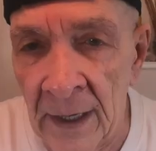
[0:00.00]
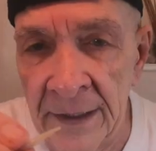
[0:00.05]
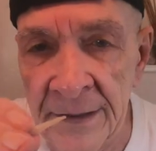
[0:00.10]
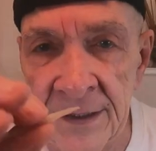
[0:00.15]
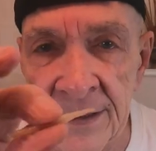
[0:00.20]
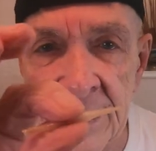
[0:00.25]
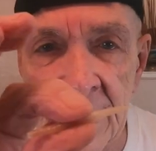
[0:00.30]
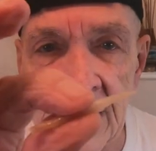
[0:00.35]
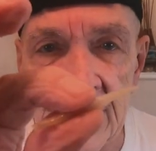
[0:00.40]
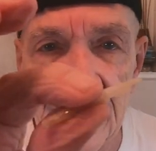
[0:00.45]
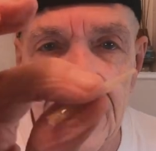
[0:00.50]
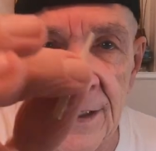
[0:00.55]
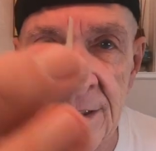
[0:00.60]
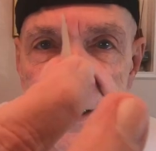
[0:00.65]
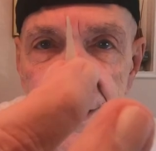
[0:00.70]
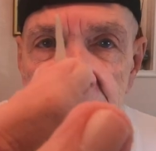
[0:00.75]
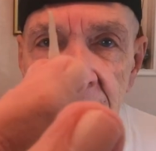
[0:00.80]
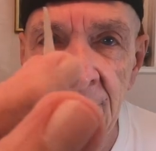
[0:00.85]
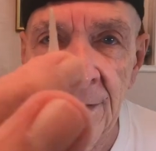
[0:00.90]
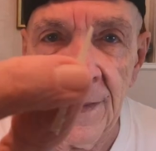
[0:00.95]
I just got
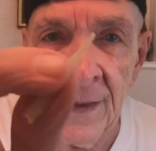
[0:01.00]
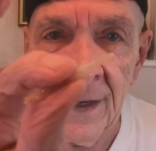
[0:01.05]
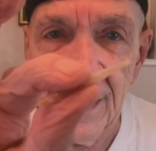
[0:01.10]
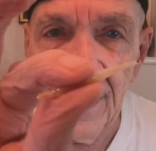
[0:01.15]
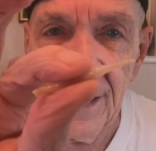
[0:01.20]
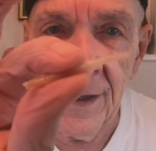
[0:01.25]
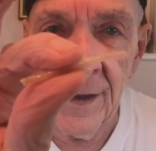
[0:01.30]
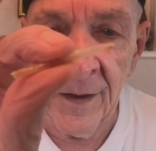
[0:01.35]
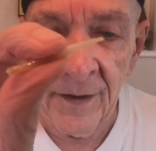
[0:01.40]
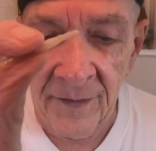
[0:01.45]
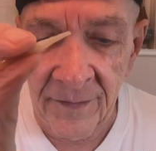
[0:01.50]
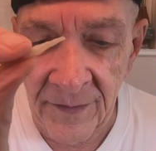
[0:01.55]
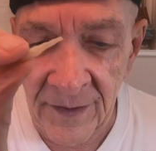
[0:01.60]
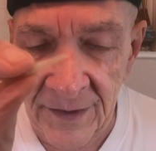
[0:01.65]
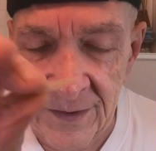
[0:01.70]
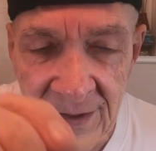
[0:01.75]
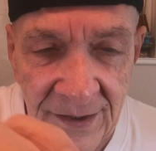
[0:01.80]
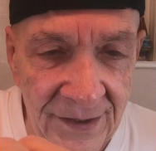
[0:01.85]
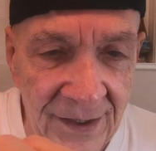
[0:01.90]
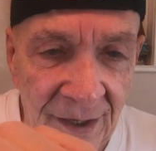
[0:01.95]
this.
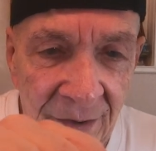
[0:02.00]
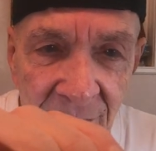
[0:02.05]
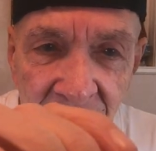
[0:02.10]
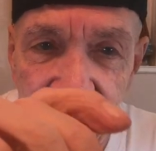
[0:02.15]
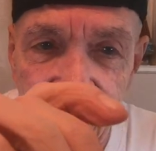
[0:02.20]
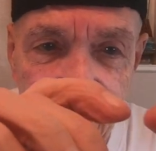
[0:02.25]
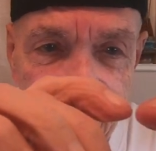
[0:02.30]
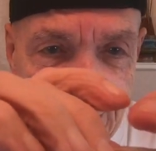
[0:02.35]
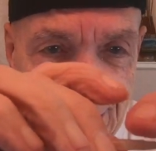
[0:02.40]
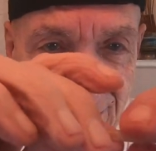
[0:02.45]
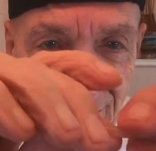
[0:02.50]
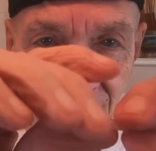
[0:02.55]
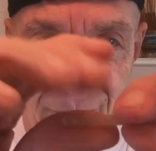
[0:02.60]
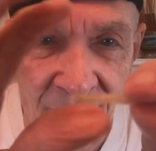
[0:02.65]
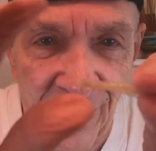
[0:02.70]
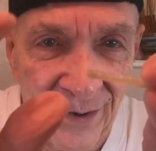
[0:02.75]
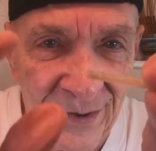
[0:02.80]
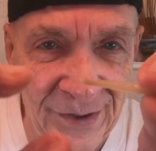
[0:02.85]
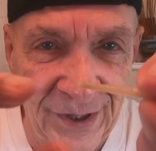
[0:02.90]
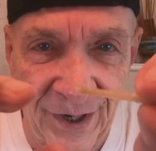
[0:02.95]
This is getting really
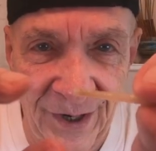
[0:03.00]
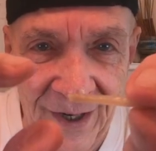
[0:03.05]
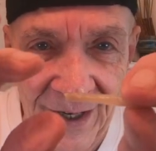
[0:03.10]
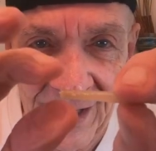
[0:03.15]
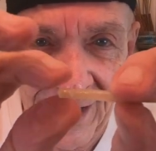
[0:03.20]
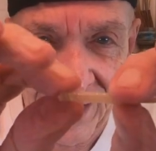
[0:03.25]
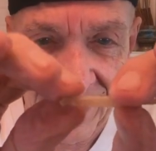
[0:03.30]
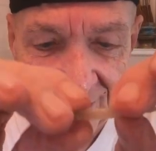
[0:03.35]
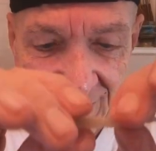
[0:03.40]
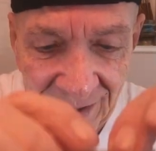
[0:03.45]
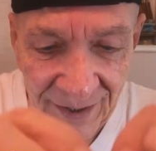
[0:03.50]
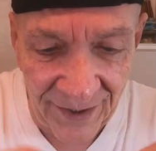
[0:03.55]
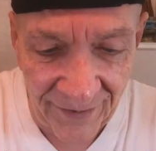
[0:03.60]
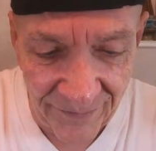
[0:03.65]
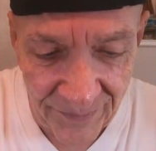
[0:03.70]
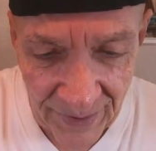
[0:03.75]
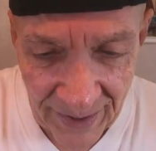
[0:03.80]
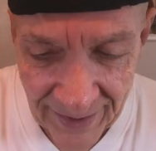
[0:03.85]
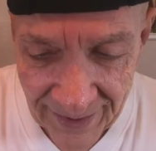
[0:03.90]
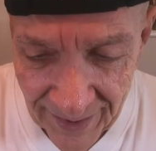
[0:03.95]
small. There's hardly anything
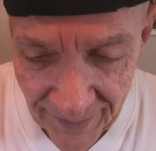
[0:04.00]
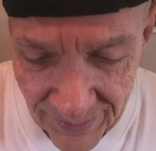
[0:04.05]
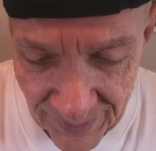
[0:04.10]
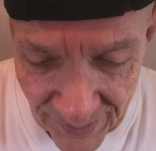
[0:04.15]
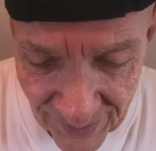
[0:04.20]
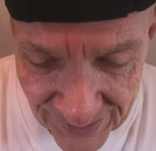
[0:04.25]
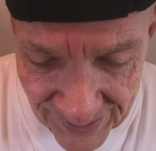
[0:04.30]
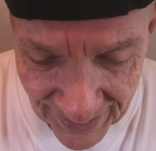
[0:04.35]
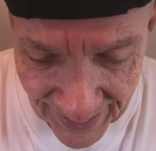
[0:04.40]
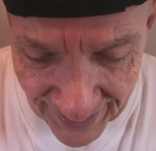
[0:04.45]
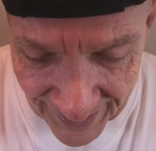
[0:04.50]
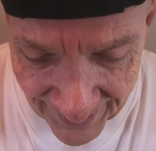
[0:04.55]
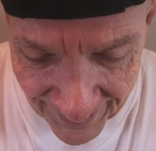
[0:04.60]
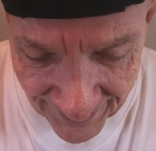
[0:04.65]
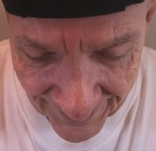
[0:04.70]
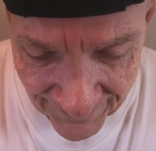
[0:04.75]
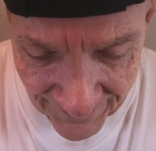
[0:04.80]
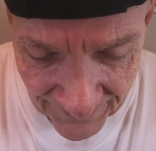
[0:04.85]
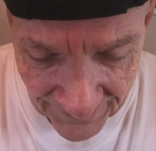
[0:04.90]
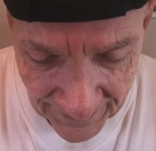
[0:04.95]
left, but I keep using it.
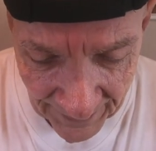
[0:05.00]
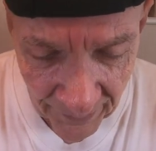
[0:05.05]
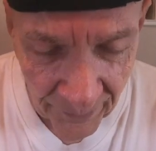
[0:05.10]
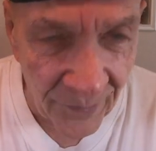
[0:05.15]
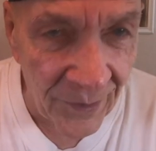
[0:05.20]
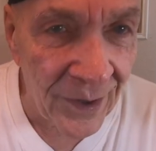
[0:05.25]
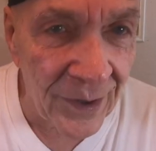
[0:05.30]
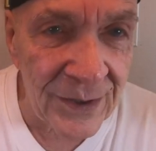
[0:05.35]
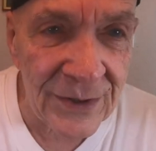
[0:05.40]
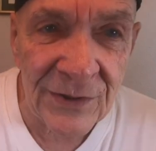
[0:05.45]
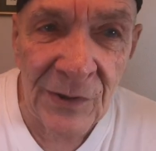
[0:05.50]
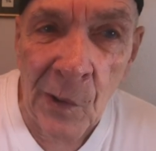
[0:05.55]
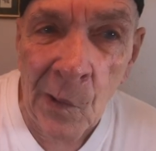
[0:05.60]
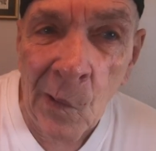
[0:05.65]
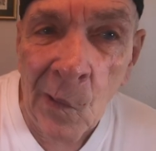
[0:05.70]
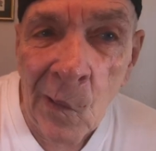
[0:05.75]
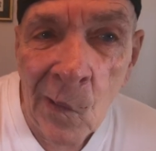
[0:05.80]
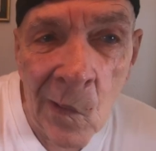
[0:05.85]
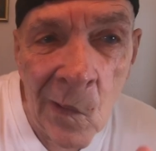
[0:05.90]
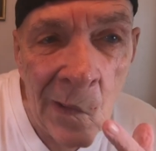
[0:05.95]
It works.